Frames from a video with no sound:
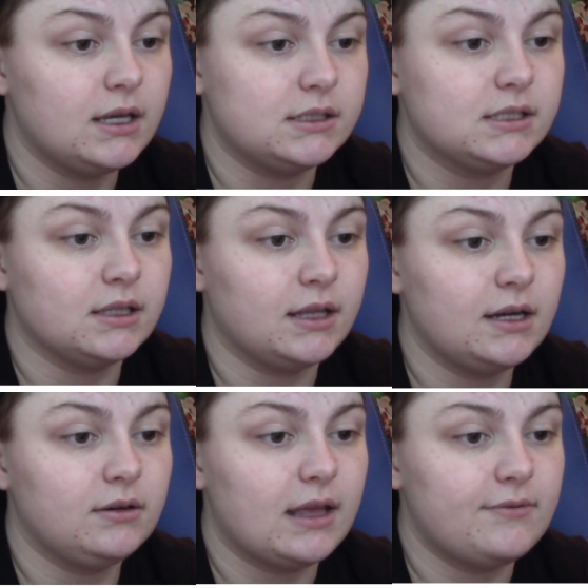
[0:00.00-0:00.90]
Its
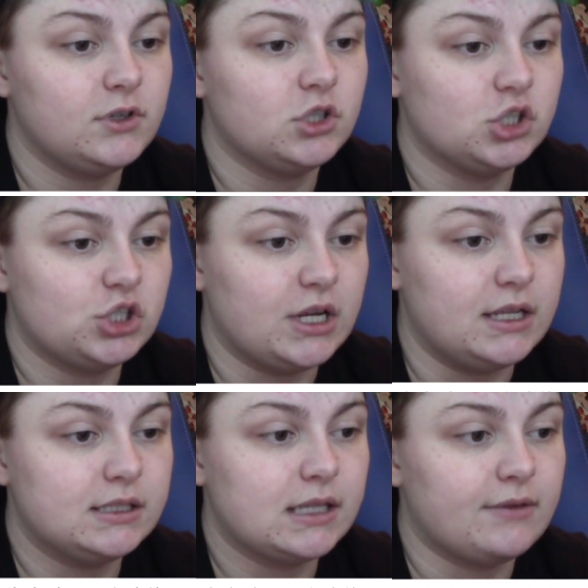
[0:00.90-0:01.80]
lighter lavender
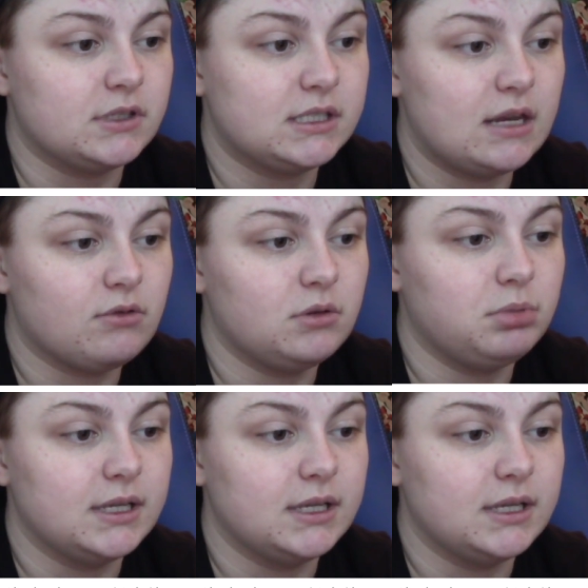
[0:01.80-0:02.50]
shades have a sacred